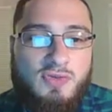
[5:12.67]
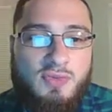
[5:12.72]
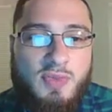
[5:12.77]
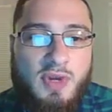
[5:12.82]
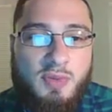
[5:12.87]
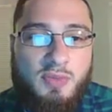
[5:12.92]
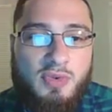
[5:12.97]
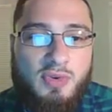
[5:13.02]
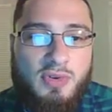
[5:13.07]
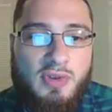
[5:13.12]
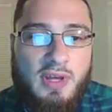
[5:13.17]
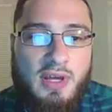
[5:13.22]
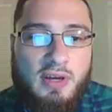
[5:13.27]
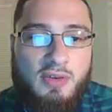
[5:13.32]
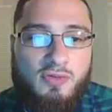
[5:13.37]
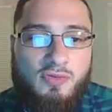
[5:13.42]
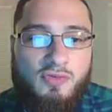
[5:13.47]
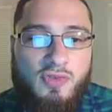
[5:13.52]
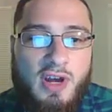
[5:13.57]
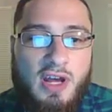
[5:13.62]
Remember that
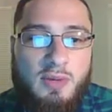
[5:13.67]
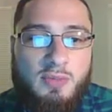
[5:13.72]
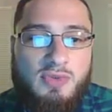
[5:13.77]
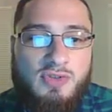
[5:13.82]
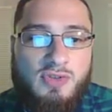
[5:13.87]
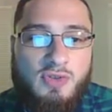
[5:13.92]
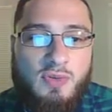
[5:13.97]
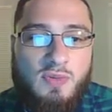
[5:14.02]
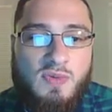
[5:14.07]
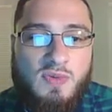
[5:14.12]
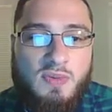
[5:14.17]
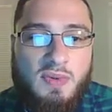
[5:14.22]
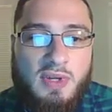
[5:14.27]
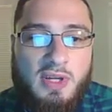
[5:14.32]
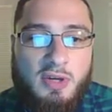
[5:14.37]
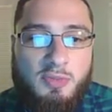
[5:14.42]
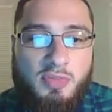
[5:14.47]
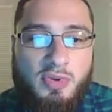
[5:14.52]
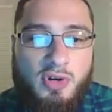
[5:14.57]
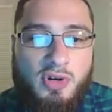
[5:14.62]
ribosomes
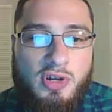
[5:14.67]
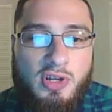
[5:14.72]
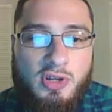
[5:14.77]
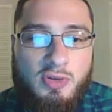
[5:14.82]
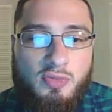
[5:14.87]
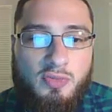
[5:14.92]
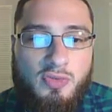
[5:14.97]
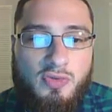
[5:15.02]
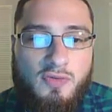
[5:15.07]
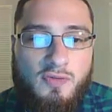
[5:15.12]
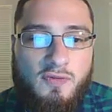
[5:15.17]
play a part in